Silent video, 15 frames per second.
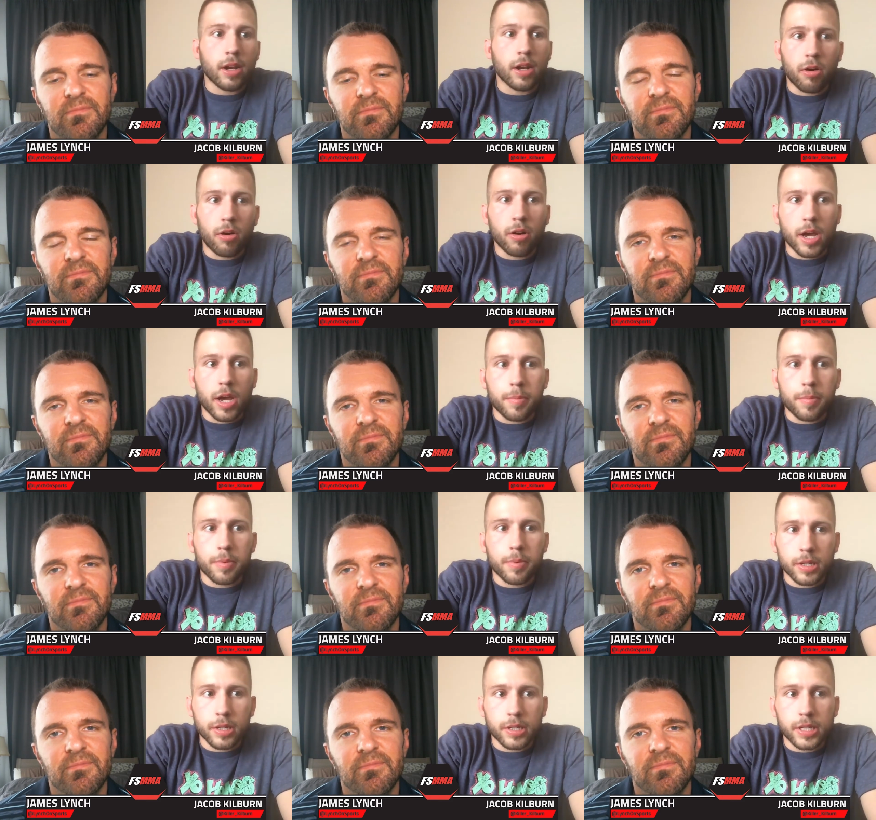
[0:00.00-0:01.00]
Speaker 1: all happened at the
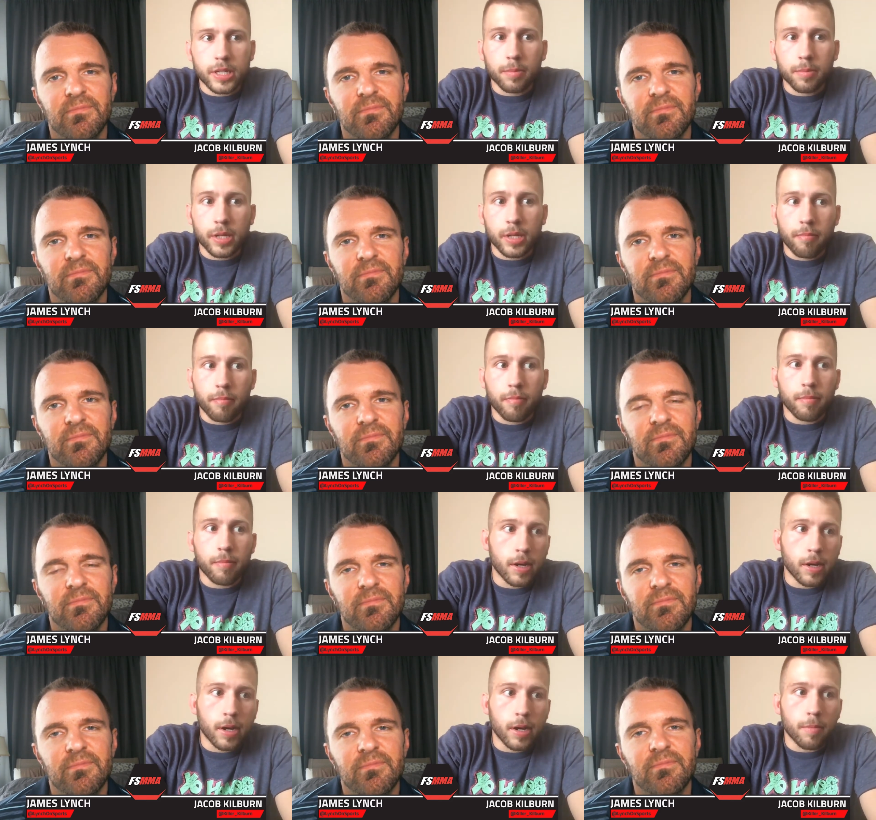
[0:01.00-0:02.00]
same time. And
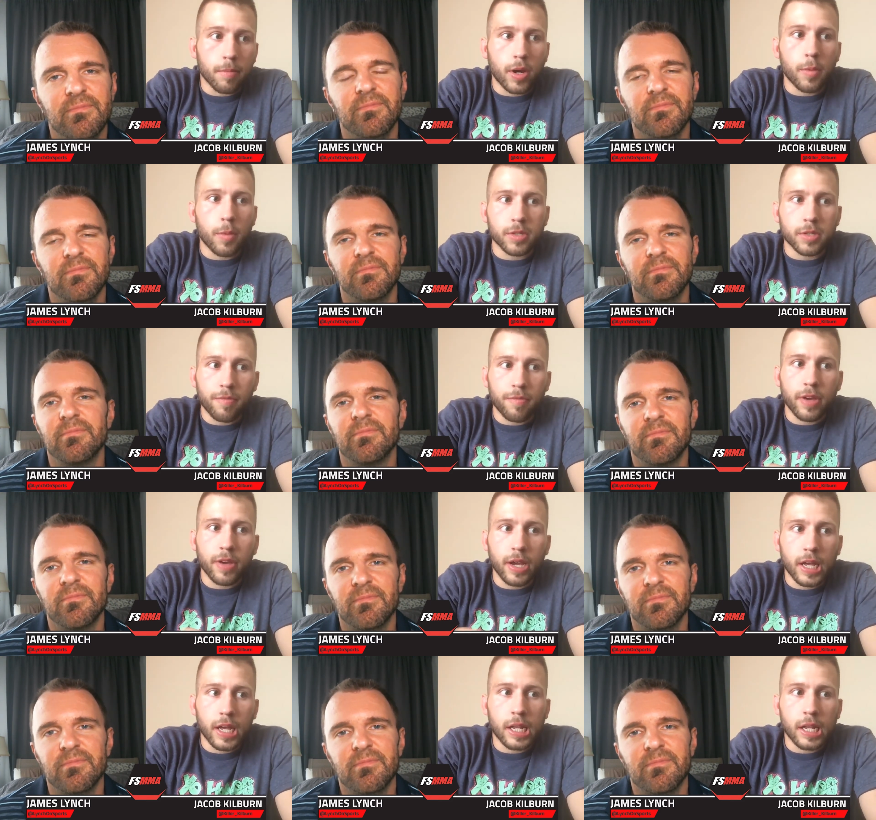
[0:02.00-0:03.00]
so I was a
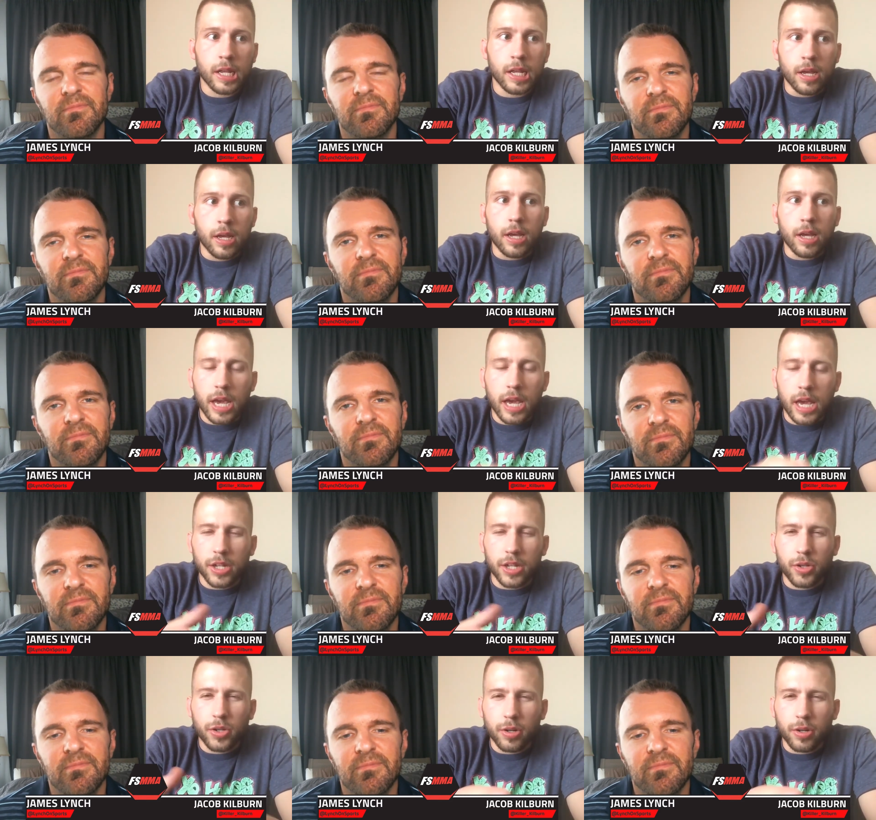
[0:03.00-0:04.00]
fan
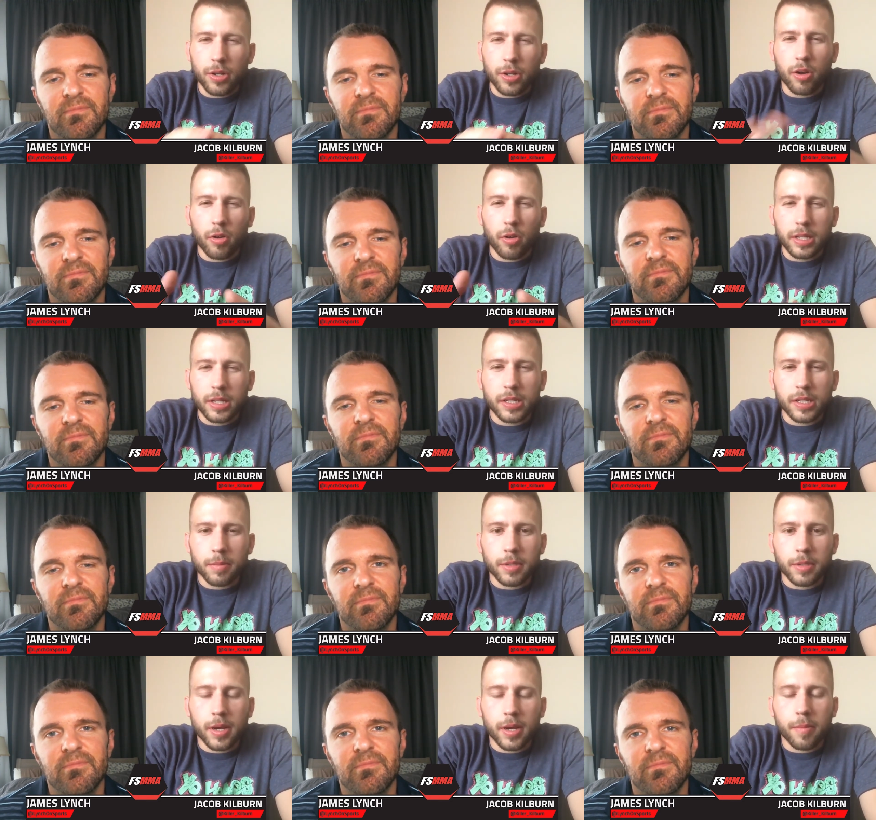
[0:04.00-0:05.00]
and a student all about the
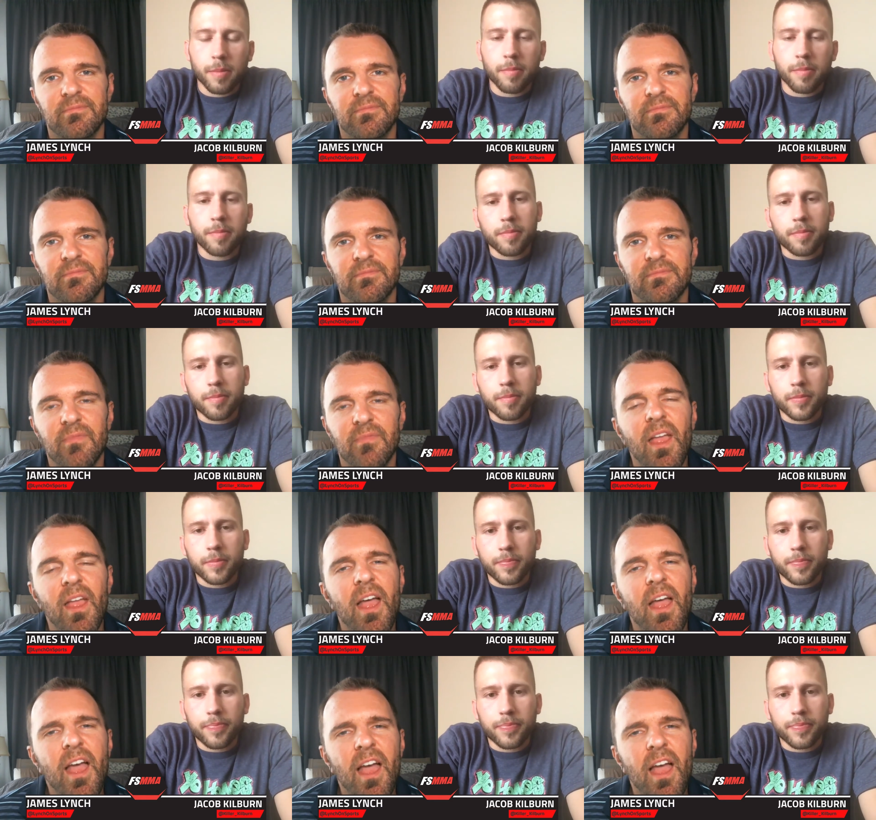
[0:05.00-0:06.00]
same time.
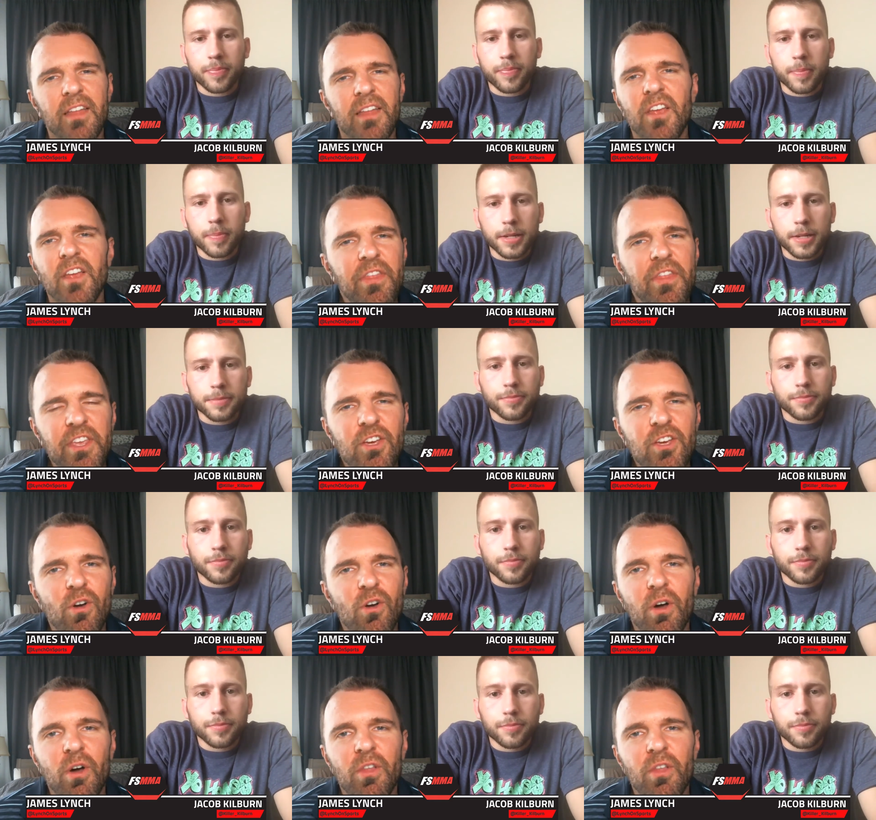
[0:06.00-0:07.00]
Speaker 2: You know, I think
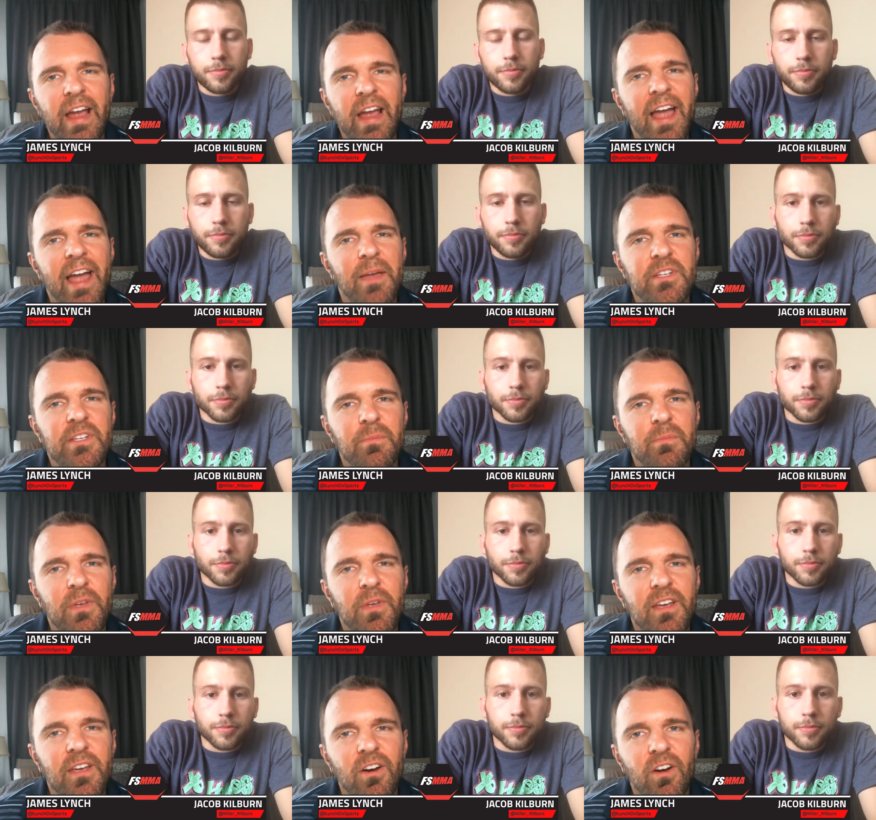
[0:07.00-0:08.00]
you can go on like
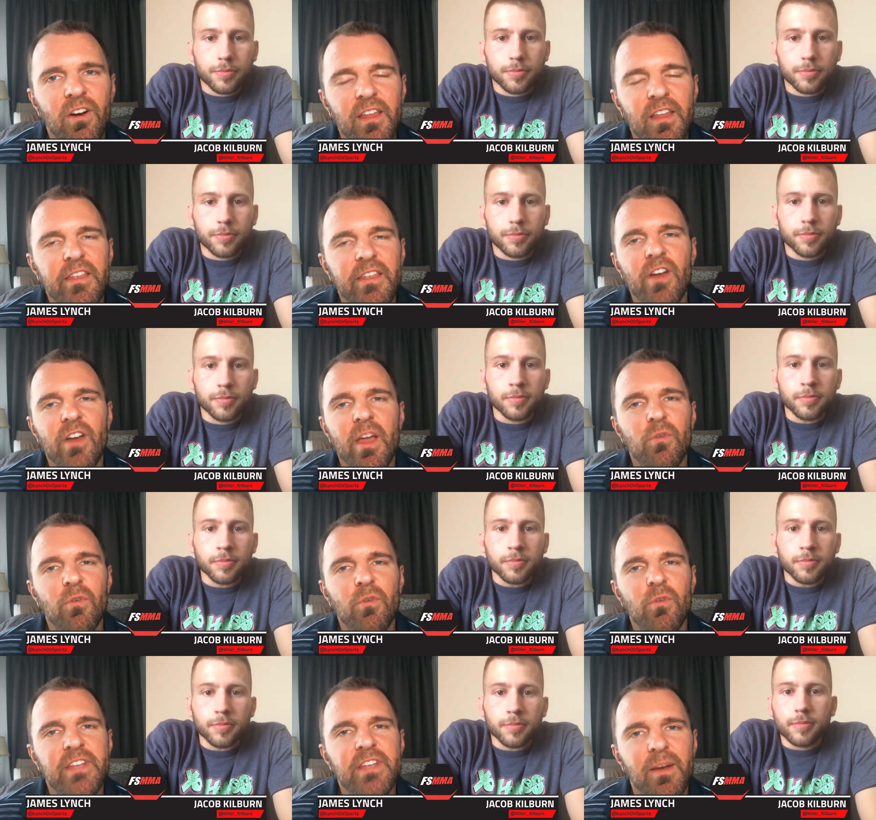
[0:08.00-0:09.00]
IMDb or
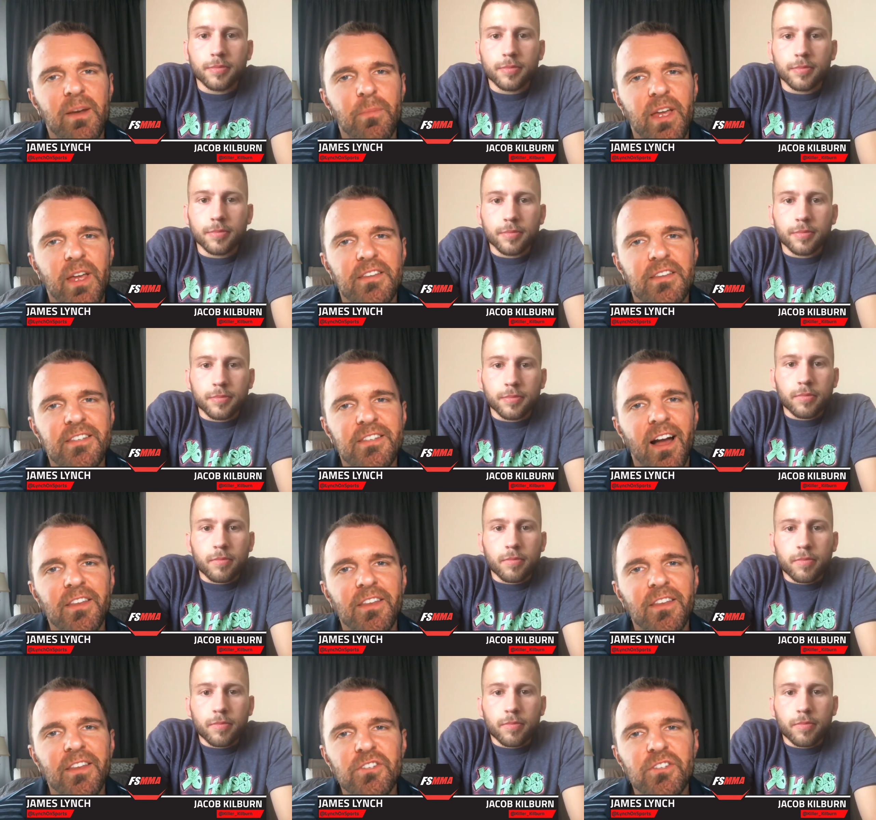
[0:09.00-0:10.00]
Internet Movie Database
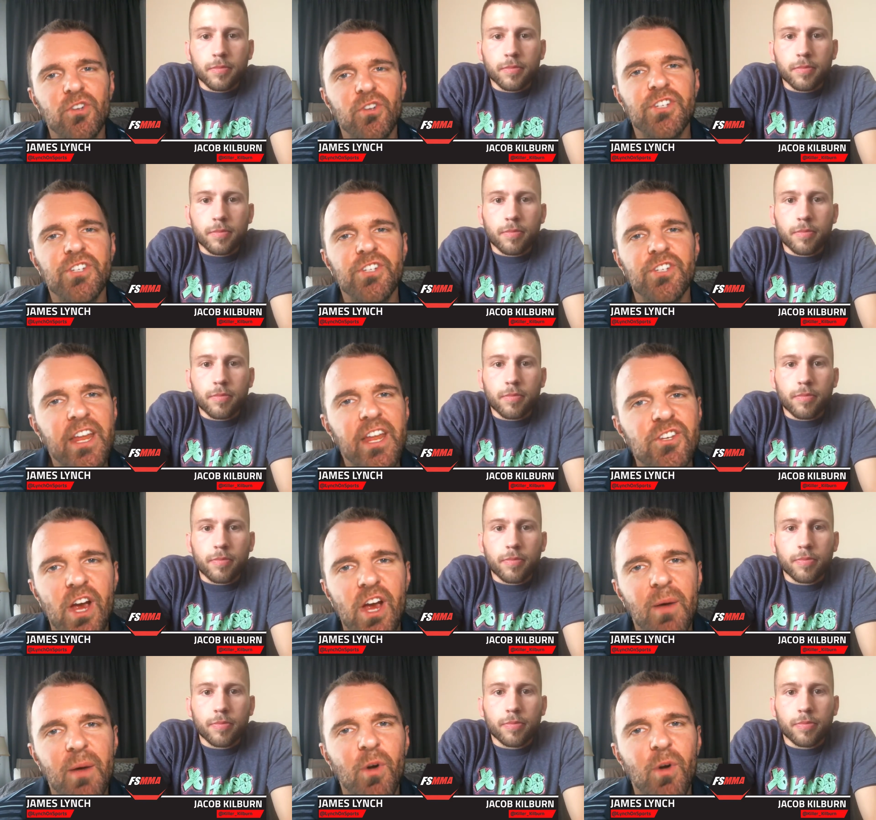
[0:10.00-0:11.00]
and search Ken
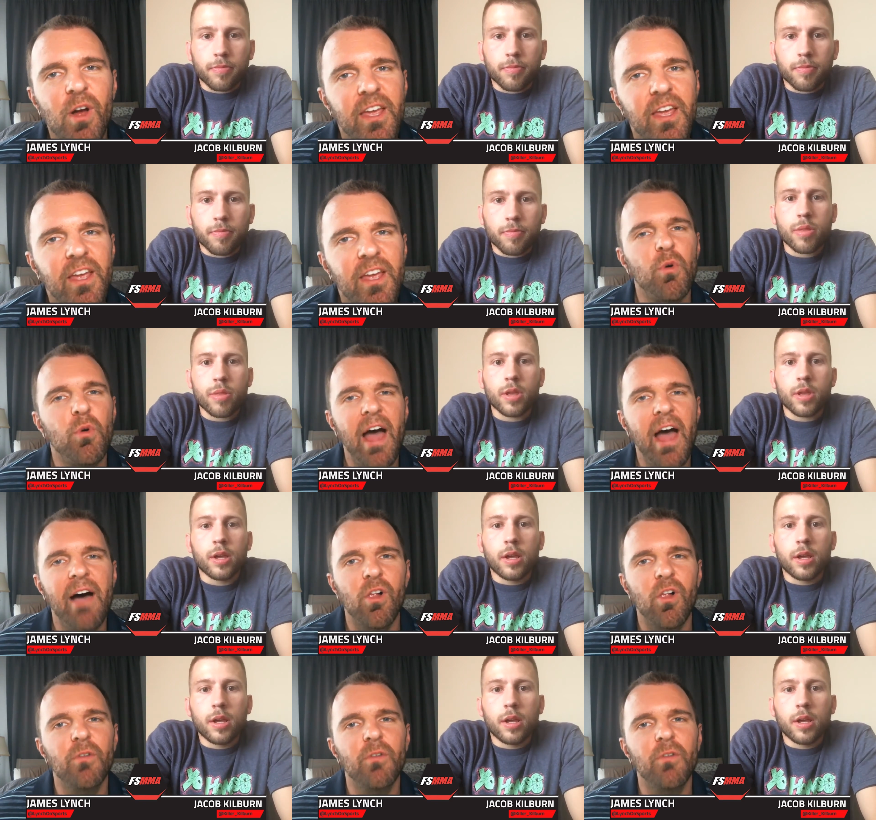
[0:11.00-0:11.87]
Shamrock. I think it would have